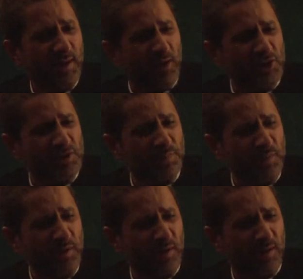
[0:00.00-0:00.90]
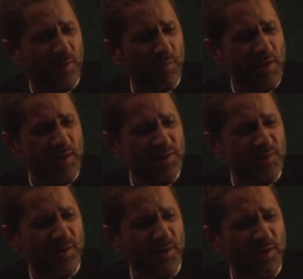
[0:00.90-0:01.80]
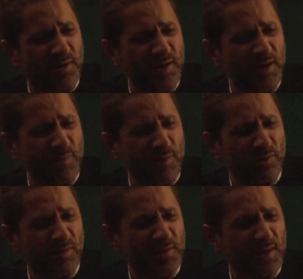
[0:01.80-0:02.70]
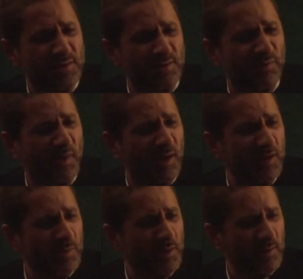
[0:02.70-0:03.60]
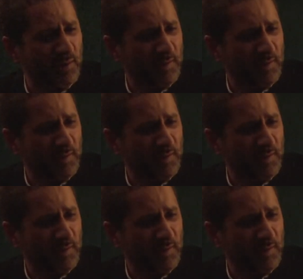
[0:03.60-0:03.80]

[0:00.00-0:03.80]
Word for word: a spear being struck deep into the chest of my Akbar.